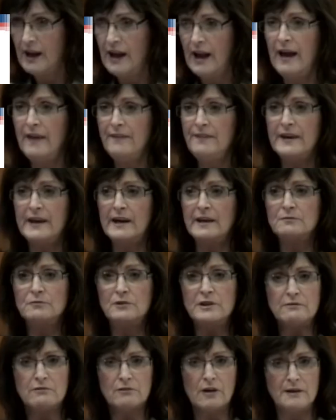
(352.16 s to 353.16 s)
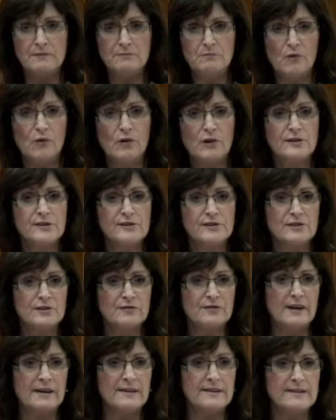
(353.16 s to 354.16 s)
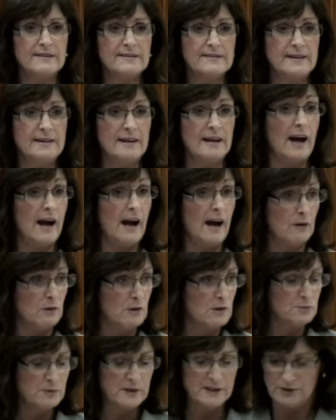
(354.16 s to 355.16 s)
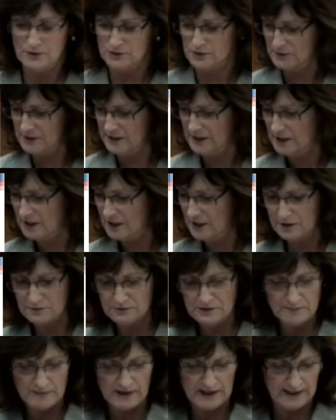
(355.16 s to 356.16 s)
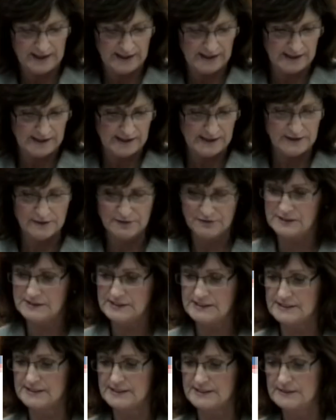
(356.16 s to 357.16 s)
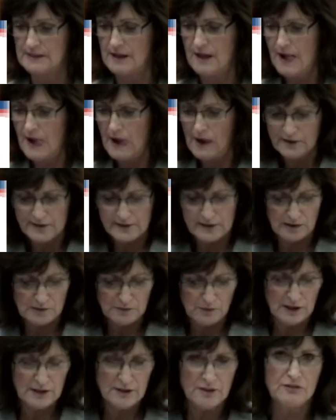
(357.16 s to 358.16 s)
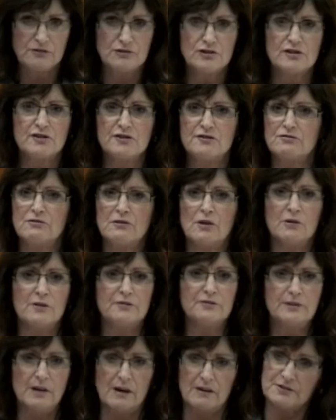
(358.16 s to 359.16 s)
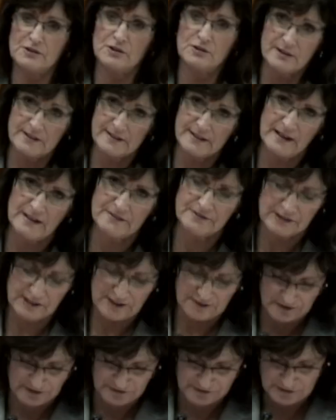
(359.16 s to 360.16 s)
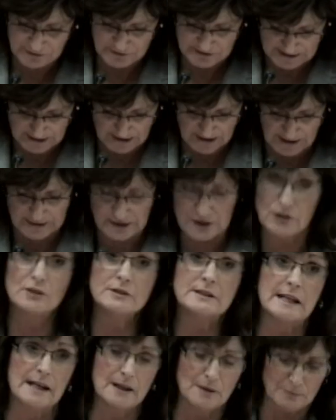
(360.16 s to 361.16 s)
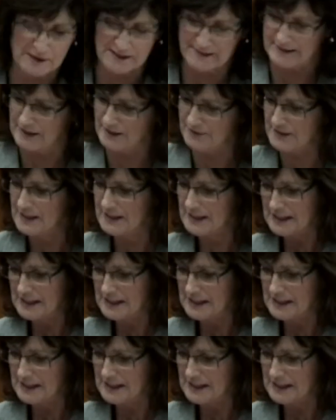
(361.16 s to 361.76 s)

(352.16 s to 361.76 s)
And then we run more surveys to see how are we doing? Are we making any differences? So I wanted to just throw a few, of course I have to give you a few slides, couldn't help myself.